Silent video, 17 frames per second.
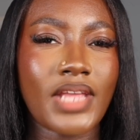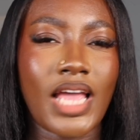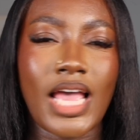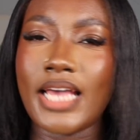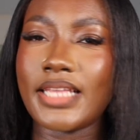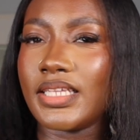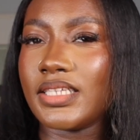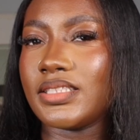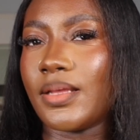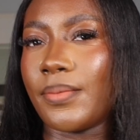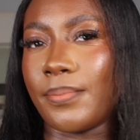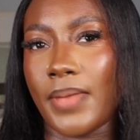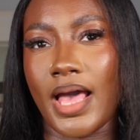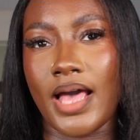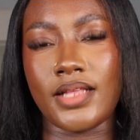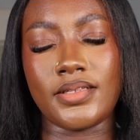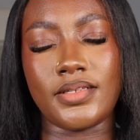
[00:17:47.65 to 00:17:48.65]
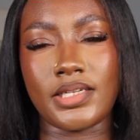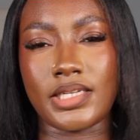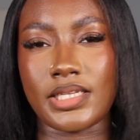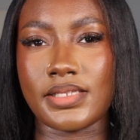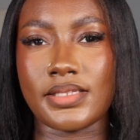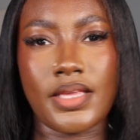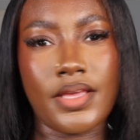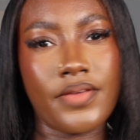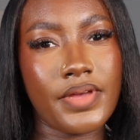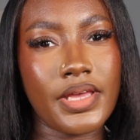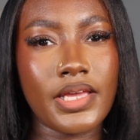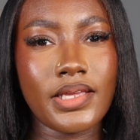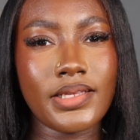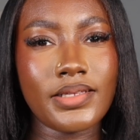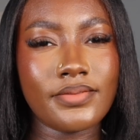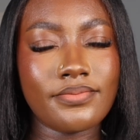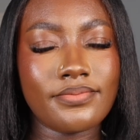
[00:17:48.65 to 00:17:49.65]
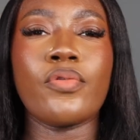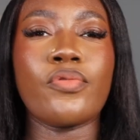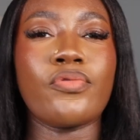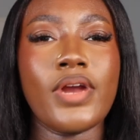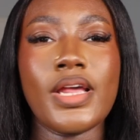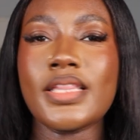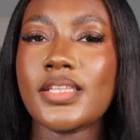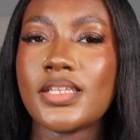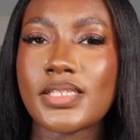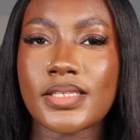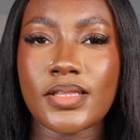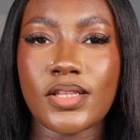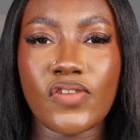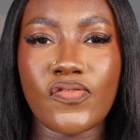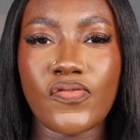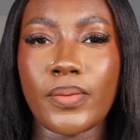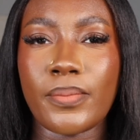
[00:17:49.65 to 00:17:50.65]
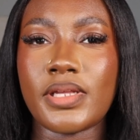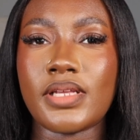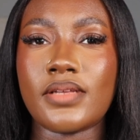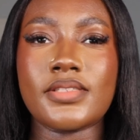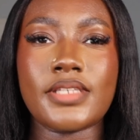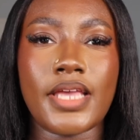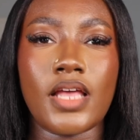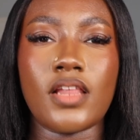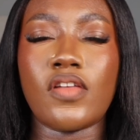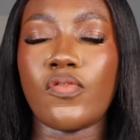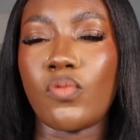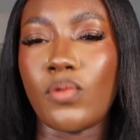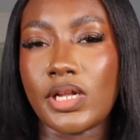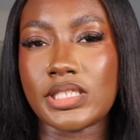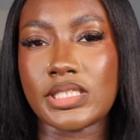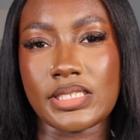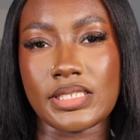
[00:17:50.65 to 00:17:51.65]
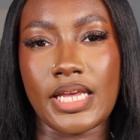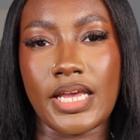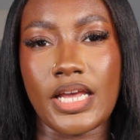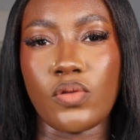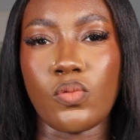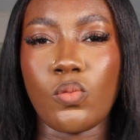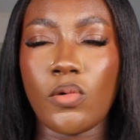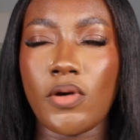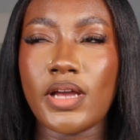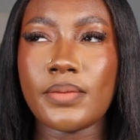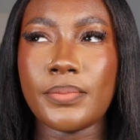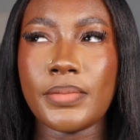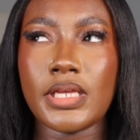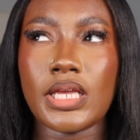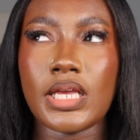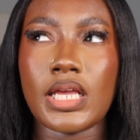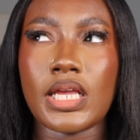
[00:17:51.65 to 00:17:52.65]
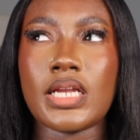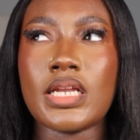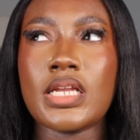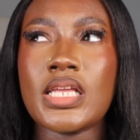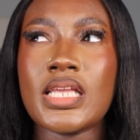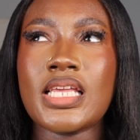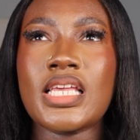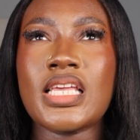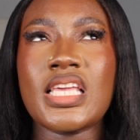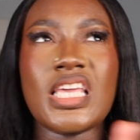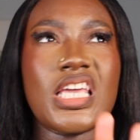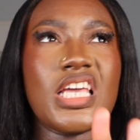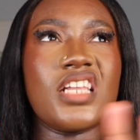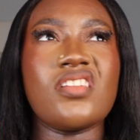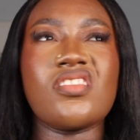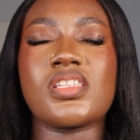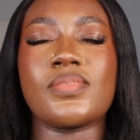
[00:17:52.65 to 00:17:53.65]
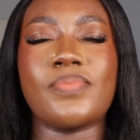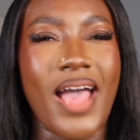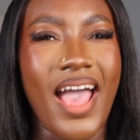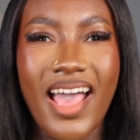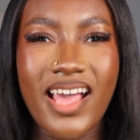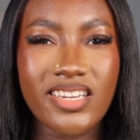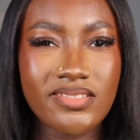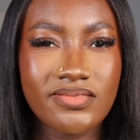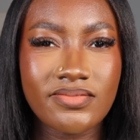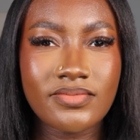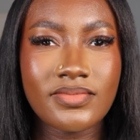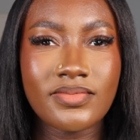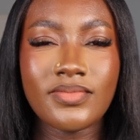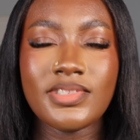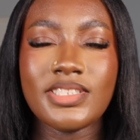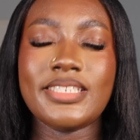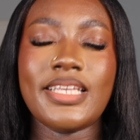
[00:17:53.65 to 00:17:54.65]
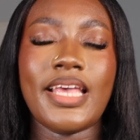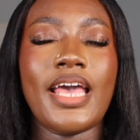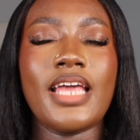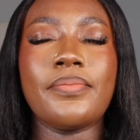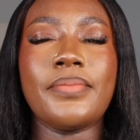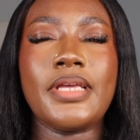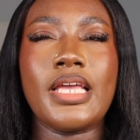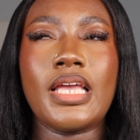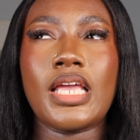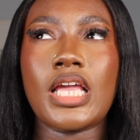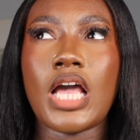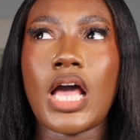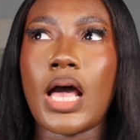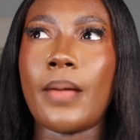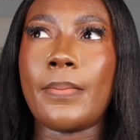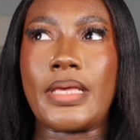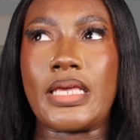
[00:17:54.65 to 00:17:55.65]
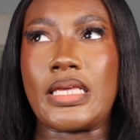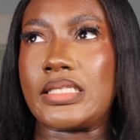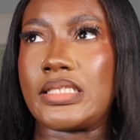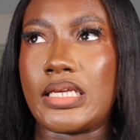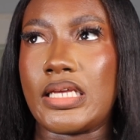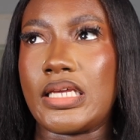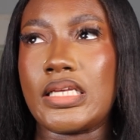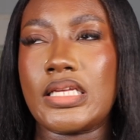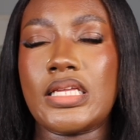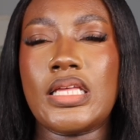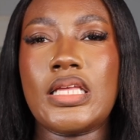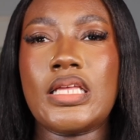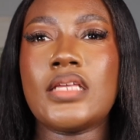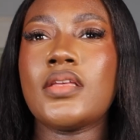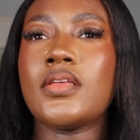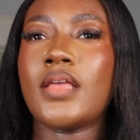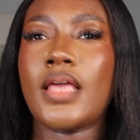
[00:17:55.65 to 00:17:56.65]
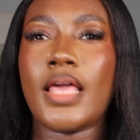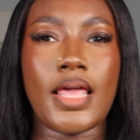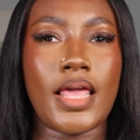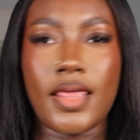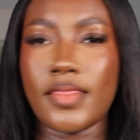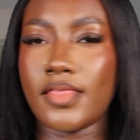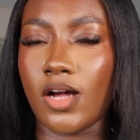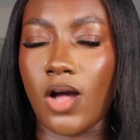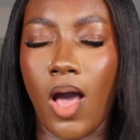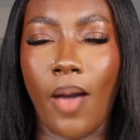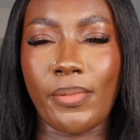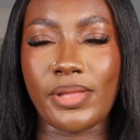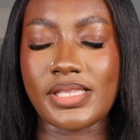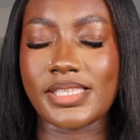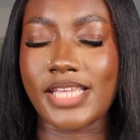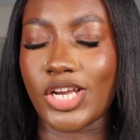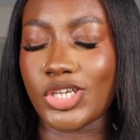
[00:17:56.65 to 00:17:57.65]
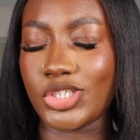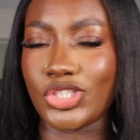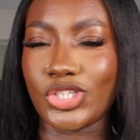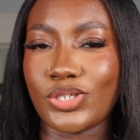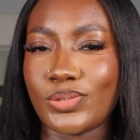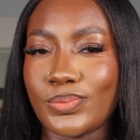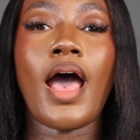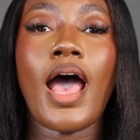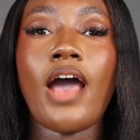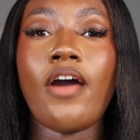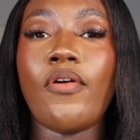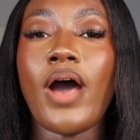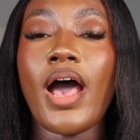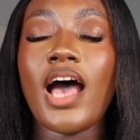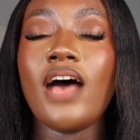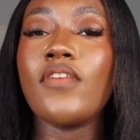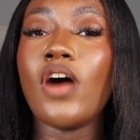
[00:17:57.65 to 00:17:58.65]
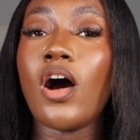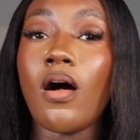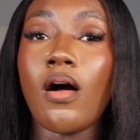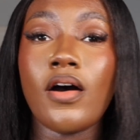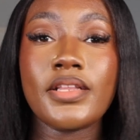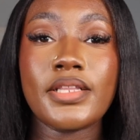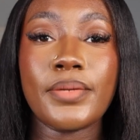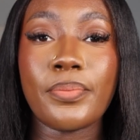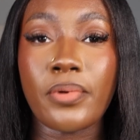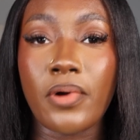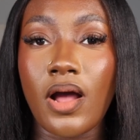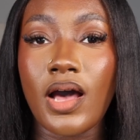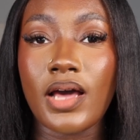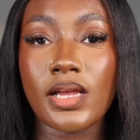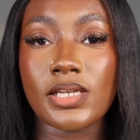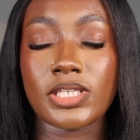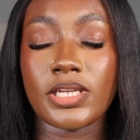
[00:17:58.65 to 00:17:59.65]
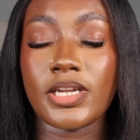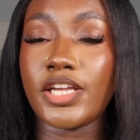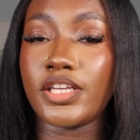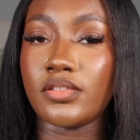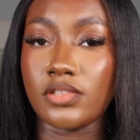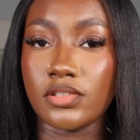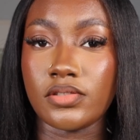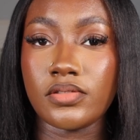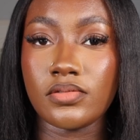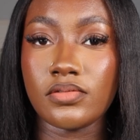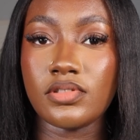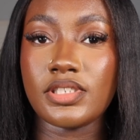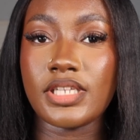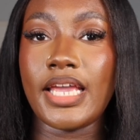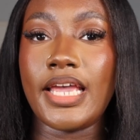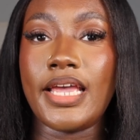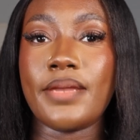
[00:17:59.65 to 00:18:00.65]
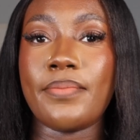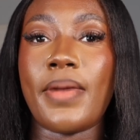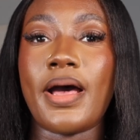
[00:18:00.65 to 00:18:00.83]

I think the matte look is giving. Rate this look from a scale of 1 to 10. 1 being it looks bad, 10 being amazing. In the comment section, I will have all the products that I used in